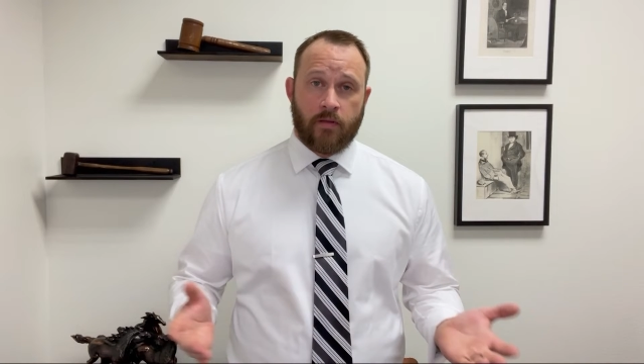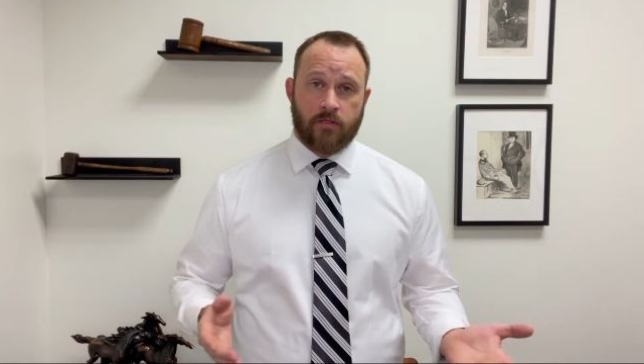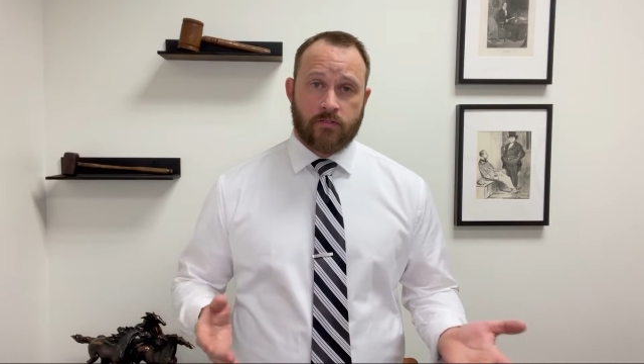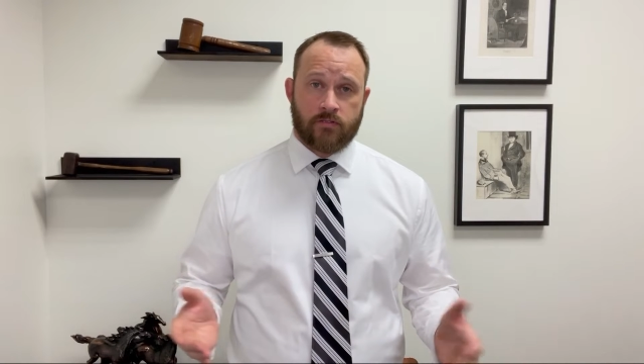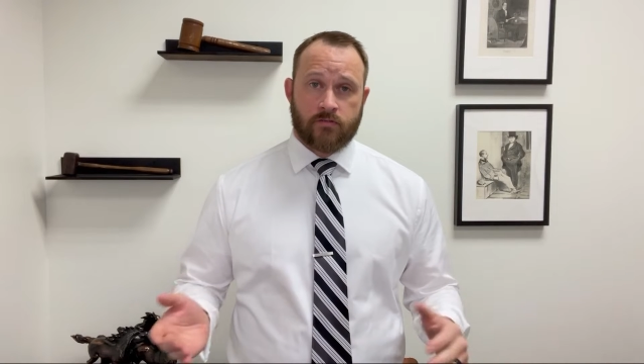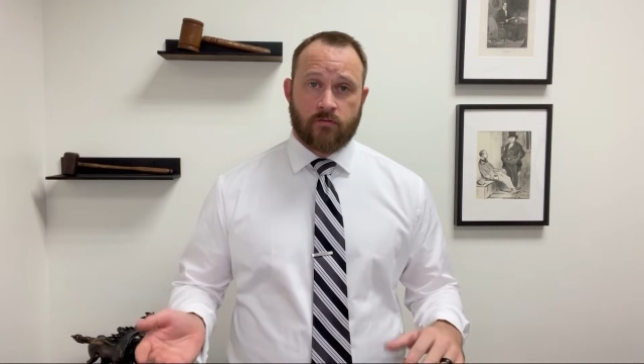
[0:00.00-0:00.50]

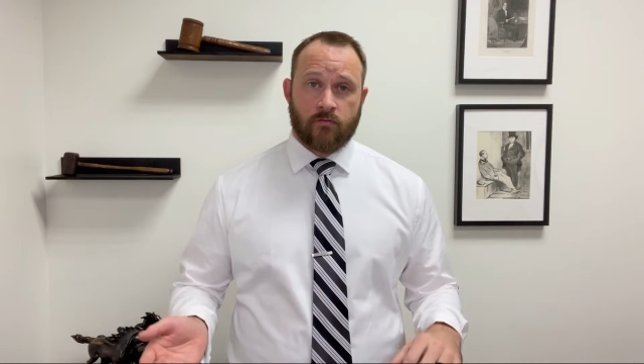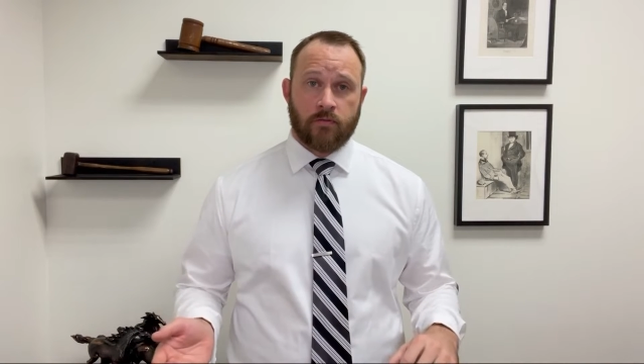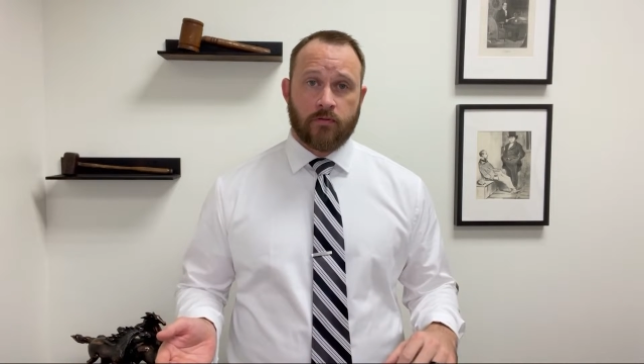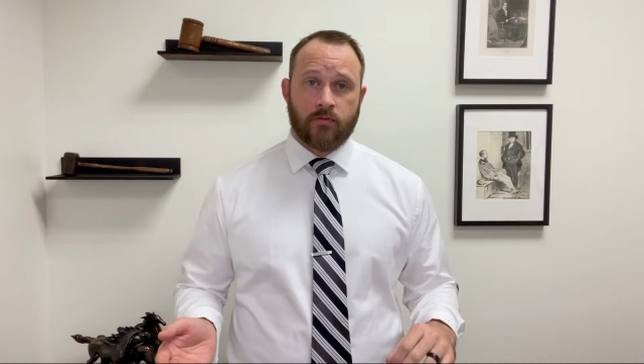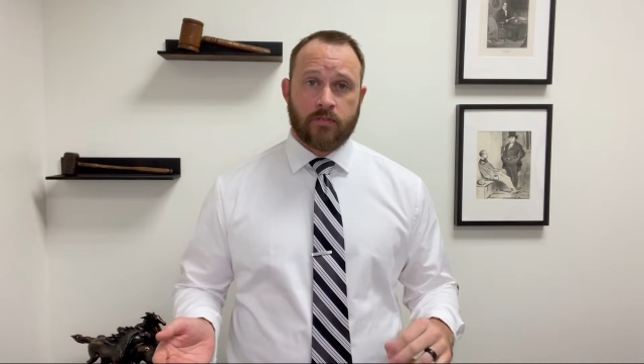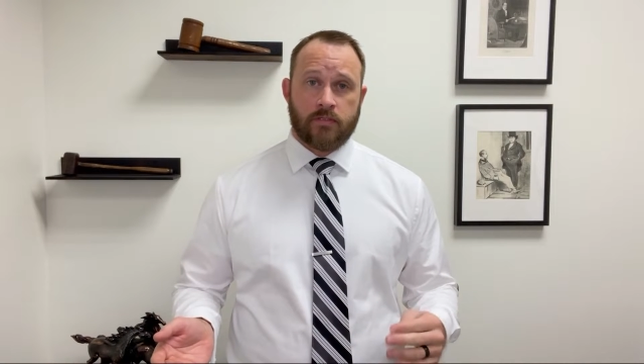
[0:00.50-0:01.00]
patients or
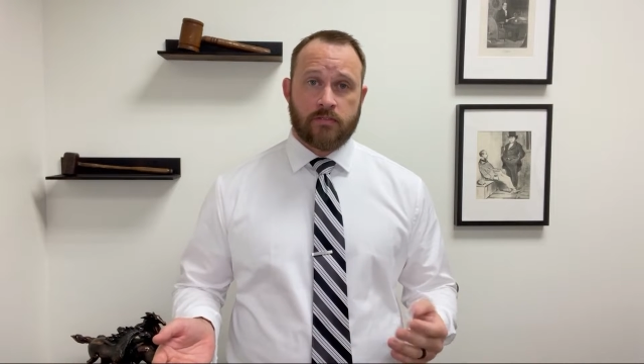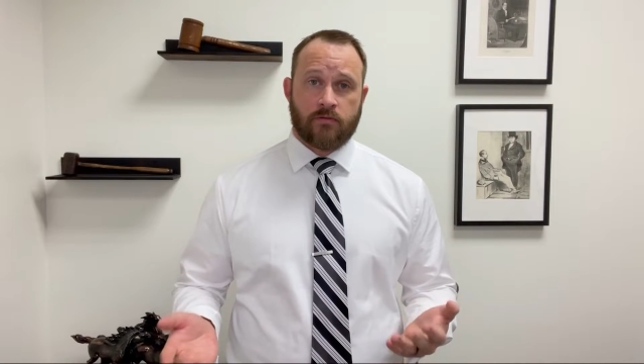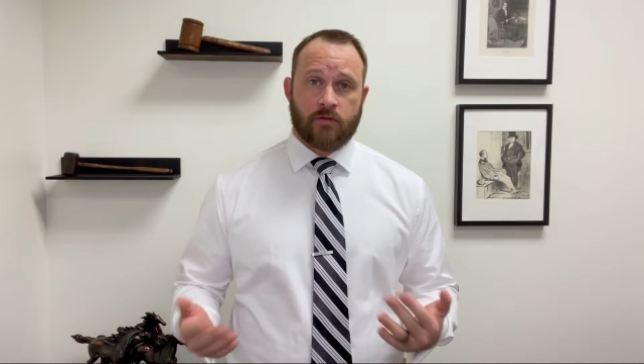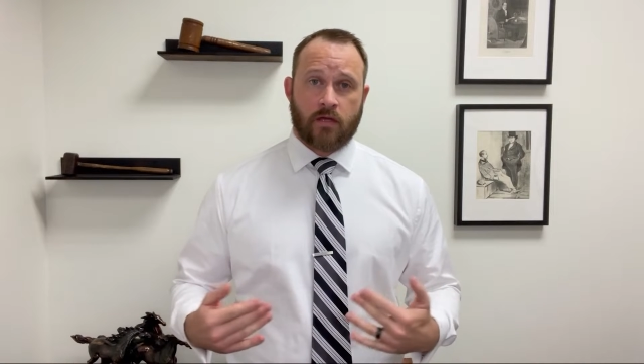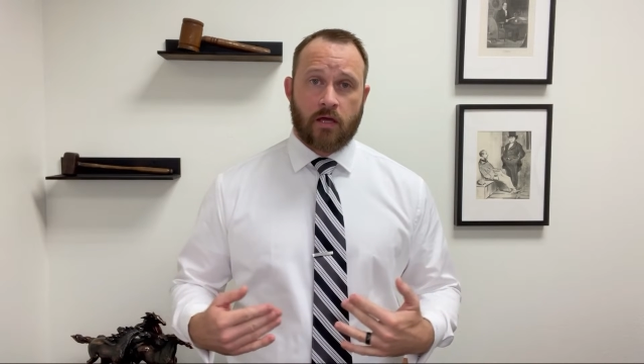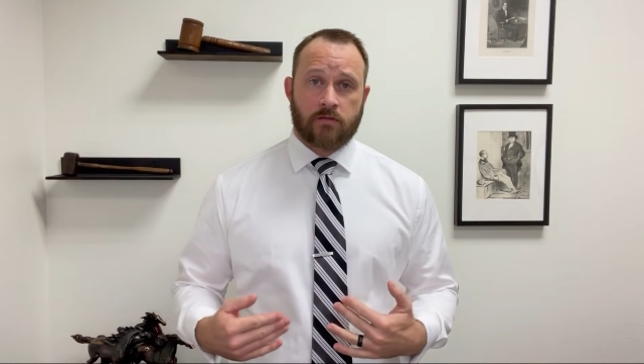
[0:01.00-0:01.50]
employees
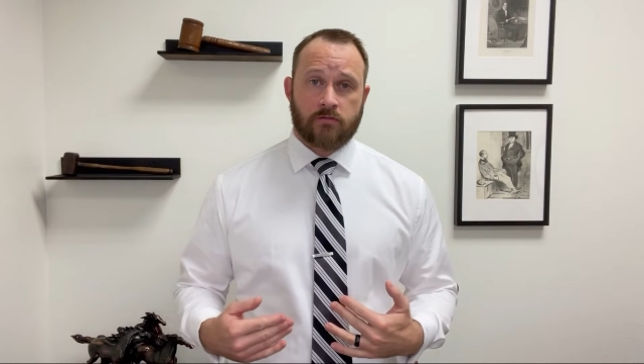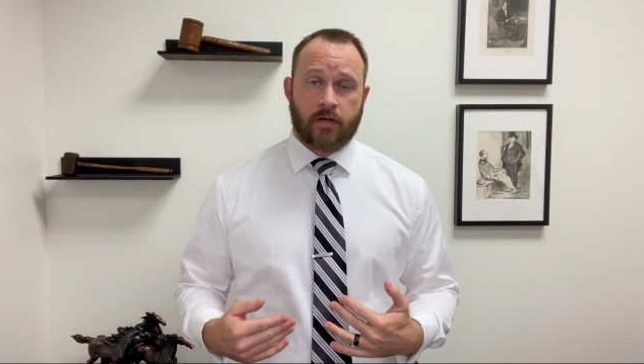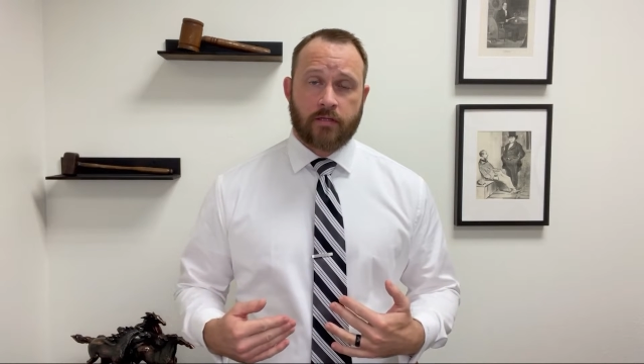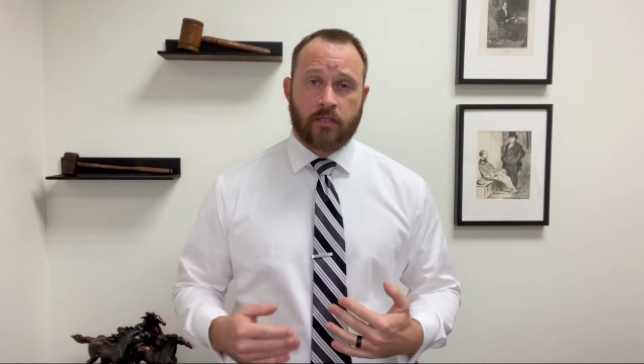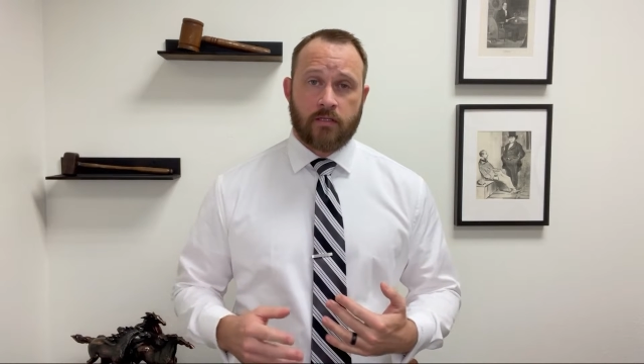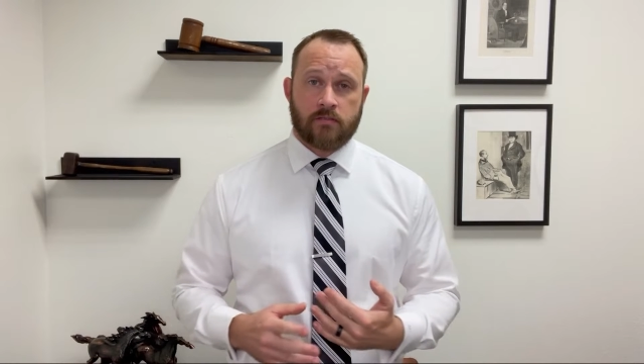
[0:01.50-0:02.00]
when the
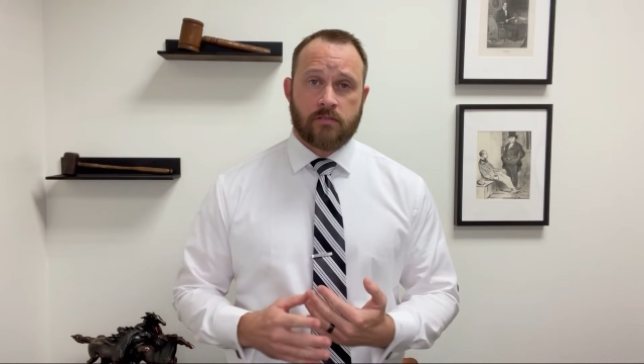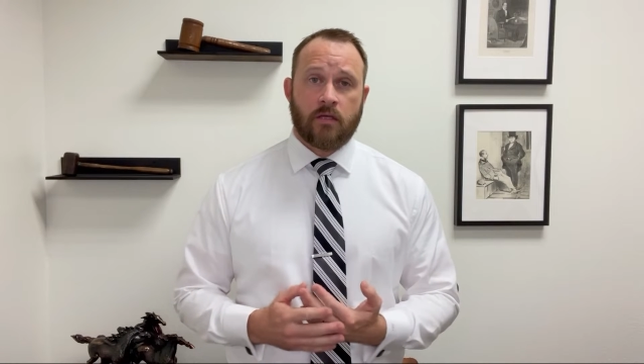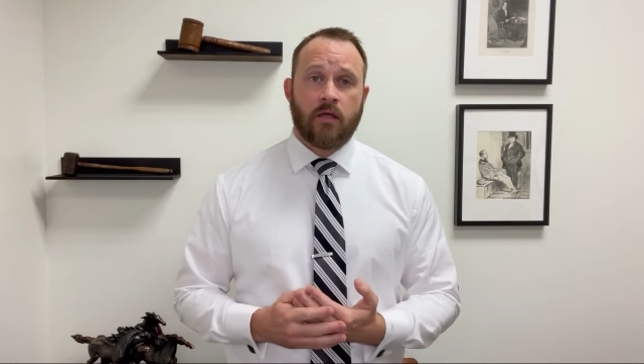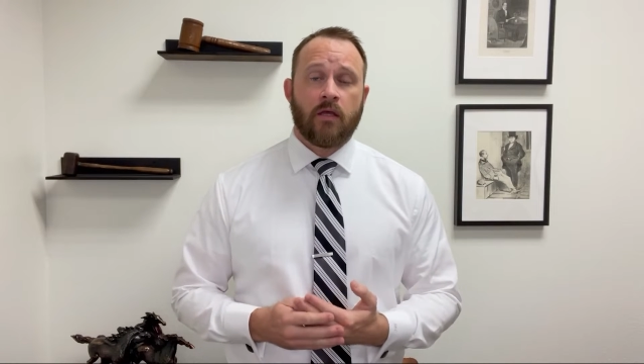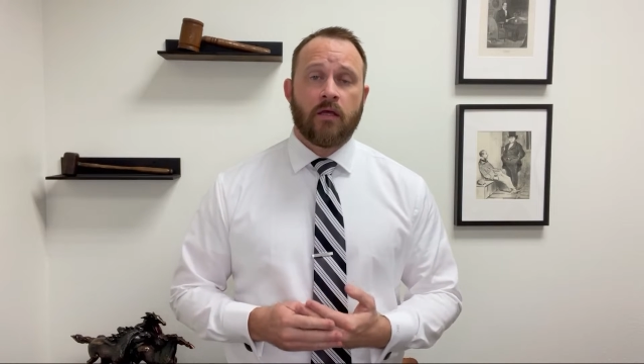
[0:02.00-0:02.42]
contract ends?